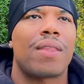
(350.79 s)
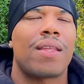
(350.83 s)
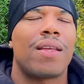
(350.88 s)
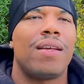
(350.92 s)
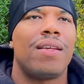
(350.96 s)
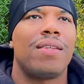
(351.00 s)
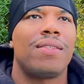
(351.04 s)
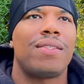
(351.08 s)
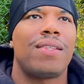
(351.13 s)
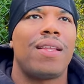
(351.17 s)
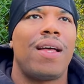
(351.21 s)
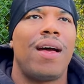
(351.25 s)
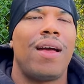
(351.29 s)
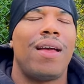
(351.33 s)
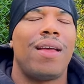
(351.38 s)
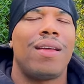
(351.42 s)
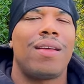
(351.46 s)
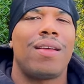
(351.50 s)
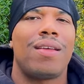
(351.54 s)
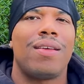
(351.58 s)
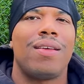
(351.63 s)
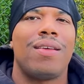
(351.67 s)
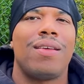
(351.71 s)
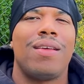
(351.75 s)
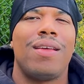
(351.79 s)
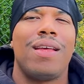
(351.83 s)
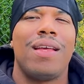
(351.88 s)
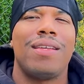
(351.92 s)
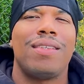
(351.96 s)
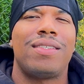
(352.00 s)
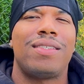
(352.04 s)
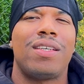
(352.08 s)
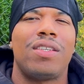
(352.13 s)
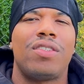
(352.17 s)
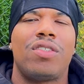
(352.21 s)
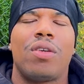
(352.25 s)
it's like
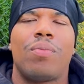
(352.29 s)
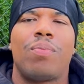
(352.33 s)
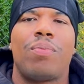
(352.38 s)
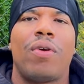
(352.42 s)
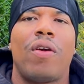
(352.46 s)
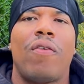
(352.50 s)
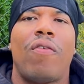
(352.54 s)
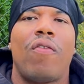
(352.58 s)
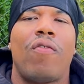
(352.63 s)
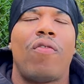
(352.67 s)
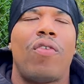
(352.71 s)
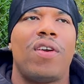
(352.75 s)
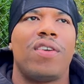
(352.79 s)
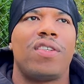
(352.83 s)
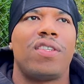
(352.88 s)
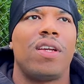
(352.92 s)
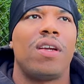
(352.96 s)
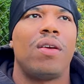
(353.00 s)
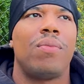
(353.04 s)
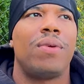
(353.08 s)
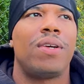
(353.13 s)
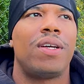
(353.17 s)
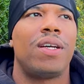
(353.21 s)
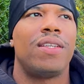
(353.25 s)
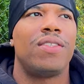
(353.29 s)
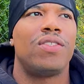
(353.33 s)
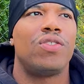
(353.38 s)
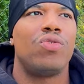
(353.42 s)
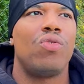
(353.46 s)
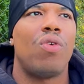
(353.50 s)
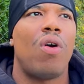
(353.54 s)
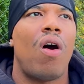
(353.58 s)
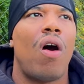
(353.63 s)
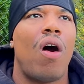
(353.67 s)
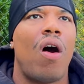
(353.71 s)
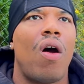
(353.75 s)
it's such a breath of fresh air because
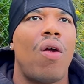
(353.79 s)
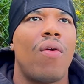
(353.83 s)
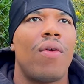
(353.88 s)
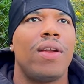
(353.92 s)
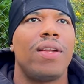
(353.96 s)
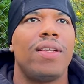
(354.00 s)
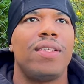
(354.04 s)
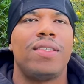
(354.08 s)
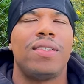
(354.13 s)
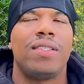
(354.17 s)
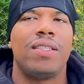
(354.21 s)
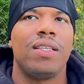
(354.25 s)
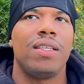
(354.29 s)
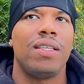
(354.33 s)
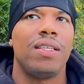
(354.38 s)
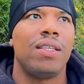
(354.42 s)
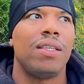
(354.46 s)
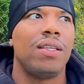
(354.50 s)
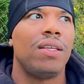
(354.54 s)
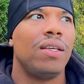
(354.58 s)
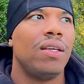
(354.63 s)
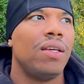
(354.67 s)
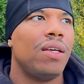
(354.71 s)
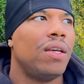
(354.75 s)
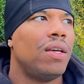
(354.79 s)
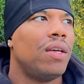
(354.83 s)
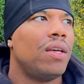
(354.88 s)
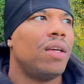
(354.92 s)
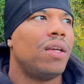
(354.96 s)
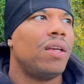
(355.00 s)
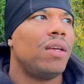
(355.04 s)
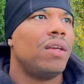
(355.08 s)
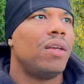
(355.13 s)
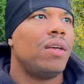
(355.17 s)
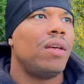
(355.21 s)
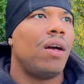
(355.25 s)
you already see
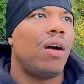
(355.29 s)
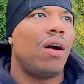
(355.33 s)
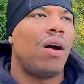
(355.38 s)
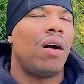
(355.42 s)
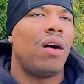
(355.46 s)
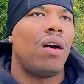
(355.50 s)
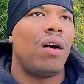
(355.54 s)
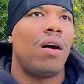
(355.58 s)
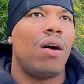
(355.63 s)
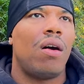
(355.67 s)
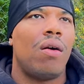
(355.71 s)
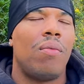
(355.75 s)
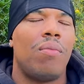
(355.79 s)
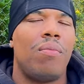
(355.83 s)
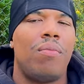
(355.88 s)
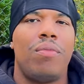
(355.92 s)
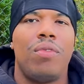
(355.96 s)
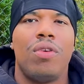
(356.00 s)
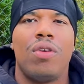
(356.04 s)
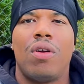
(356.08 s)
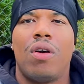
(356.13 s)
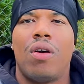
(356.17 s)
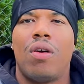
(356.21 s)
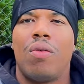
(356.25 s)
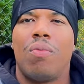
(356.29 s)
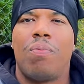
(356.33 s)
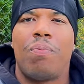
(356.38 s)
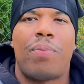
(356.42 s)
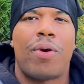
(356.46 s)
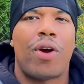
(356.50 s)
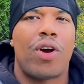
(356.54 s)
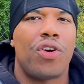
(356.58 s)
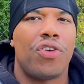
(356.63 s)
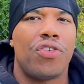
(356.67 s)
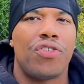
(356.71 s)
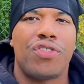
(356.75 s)
um, you know,
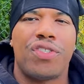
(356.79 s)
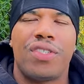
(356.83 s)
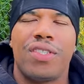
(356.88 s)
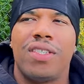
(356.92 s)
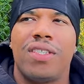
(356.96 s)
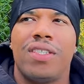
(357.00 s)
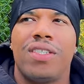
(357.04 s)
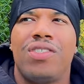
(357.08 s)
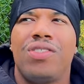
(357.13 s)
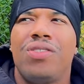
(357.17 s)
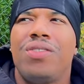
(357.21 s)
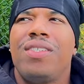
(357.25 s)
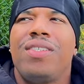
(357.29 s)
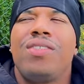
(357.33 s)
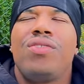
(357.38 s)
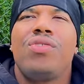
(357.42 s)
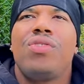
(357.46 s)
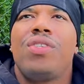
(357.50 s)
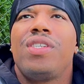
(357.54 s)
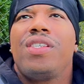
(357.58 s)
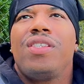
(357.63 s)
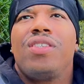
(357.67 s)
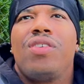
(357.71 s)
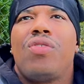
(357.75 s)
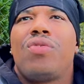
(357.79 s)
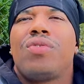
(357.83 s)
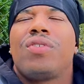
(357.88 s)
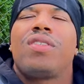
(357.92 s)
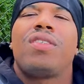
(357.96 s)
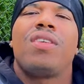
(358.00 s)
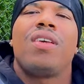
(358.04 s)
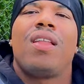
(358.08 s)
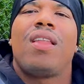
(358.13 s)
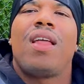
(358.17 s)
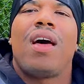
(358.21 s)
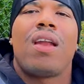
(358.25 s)
purses. You you just don't
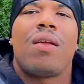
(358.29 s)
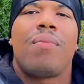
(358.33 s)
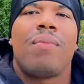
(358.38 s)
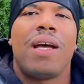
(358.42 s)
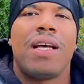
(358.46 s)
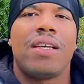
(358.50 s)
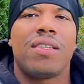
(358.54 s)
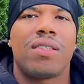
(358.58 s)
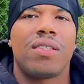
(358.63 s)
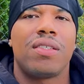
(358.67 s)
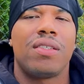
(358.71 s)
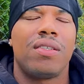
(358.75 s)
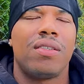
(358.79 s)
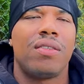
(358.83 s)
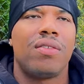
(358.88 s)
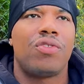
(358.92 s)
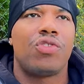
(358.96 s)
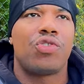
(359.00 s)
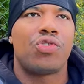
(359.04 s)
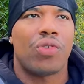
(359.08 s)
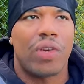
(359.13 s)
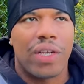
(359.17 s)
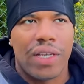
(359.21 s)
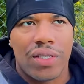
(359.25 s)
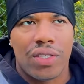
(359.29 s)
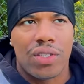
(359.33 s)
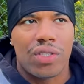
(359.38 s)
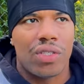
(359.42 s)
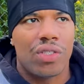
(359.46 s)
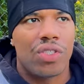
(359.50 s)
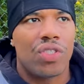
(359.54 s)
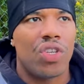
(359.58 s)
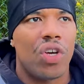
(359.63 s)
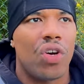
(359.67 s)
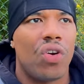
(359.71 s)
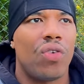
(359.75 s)
see a lot of masculine traits.
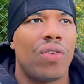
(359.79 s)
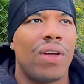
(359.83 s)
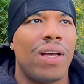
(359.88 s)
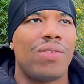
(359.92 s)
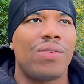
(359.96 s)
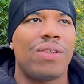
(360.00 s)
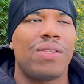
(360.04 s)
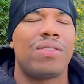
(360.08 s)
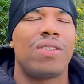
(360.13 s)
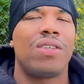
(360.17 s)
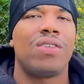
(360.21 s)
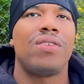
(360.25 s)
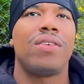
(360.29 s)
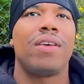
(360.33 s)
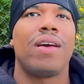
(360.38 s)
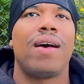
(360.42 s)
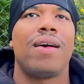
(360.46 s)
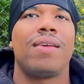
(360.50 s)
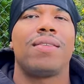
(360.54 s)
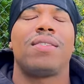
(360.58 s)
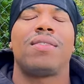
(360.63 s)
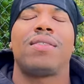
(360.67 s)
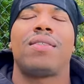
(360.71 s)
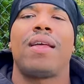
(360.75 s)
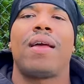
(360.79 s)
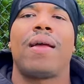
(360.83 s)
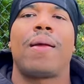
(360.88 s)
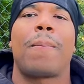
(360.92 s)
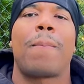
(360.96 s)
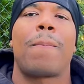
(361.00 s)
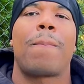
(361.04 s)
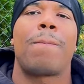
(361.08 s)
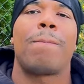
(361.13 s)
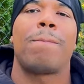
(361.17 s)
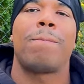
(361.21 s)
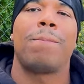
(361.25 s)
So that's what I'm telling you guys is like
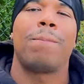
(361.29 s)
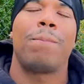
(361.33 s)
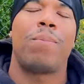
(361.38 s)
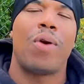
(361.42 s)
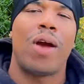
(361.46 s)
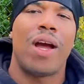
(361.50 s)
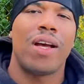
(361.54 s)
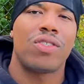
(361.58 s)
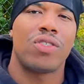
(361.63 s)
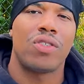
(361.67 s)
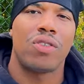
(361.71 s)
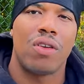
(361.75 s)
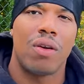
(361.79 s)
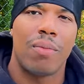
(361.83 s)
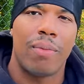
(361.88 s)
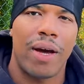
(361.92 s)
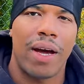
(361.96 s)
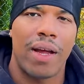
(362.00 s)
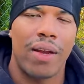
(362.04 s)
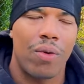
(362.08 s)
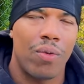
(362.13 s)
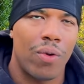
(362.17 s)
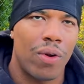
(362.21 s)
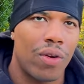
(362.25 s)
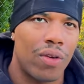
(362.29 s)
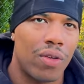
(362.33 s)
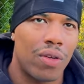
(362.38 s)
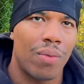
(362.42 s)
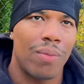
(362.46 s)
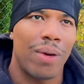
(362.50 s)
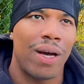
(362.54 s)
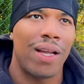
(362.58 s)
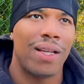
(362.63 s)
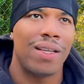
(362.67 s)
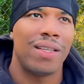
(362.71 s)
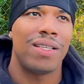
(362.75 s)
practice on your body, work on your
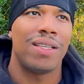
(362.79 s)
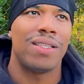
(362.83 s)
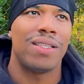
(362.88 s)
body